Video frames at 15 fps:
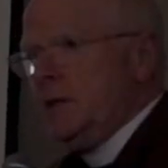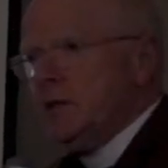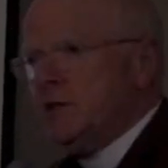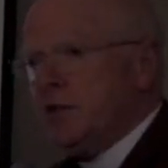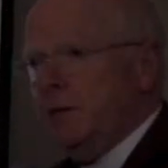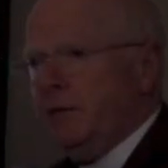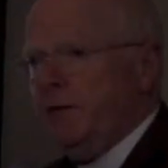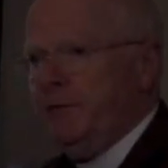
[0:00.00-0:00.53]

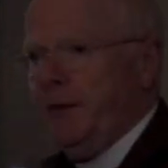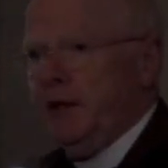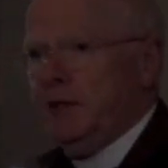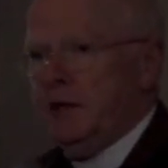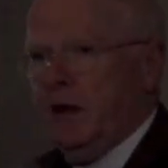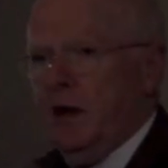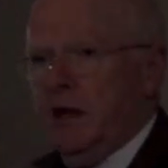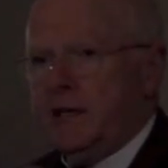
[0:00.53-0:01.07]
some have
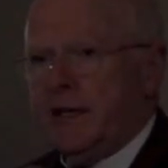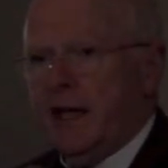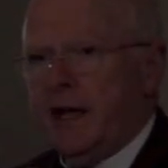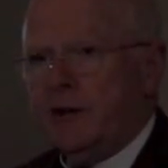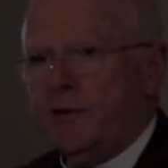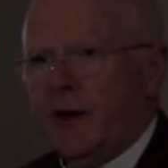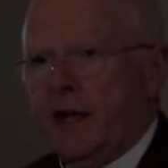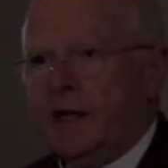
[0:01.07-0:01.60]
been
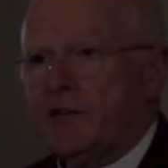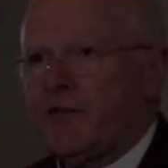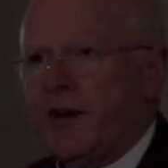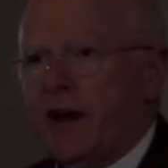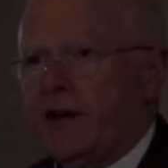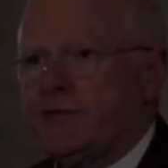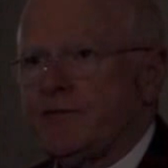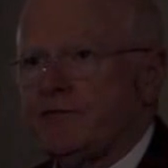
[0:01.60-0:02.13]
downrange
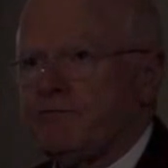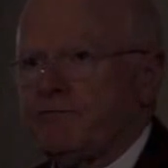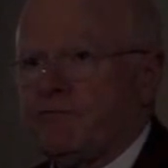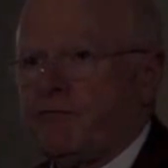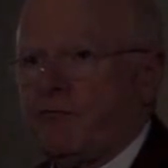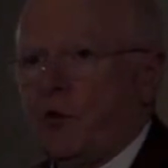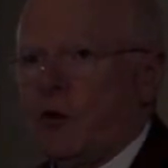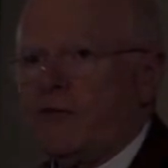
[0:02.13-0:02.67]

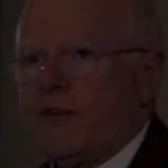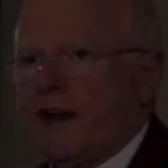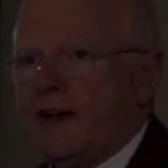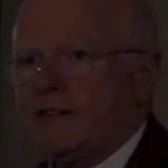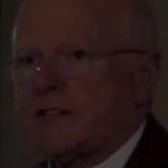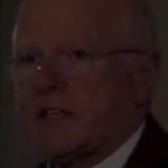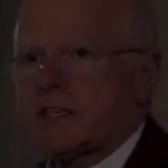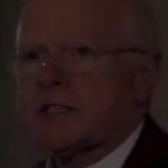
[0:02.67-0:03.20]
four,
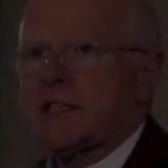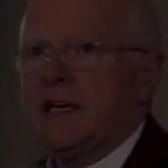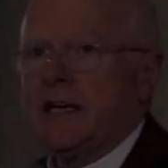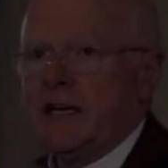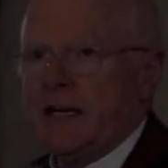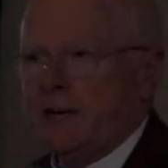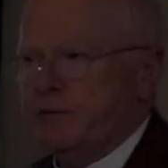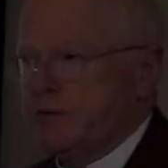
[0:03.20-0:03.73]
five, six
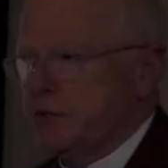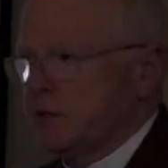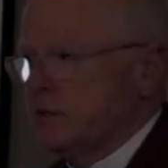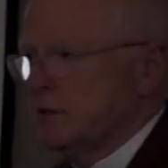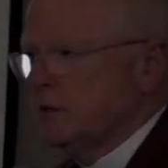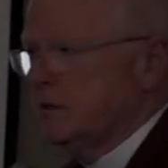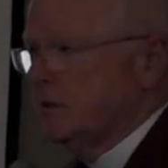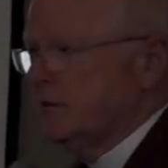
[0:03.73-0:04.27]
times
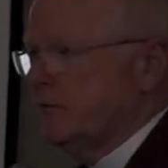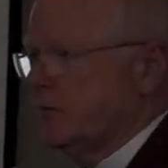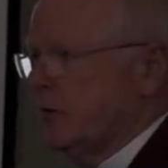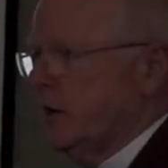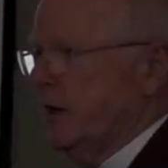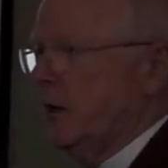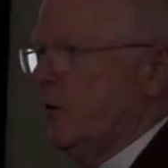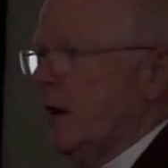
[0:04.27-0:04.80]

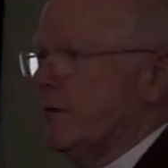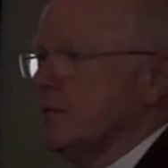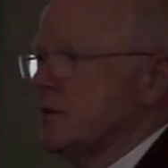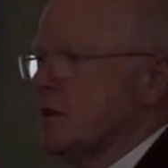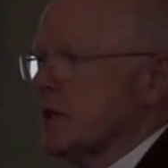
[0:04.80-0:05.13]
for anywhere from